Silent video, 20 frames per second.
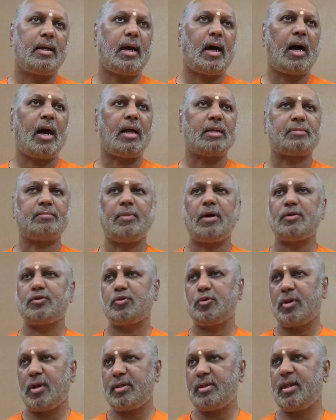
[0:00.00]
Atma
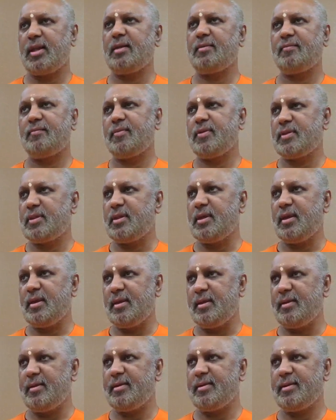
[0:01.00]
tu ratinam
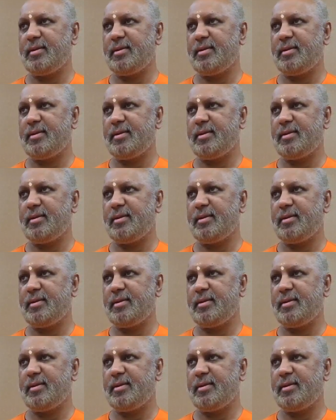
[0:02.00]
viddhi.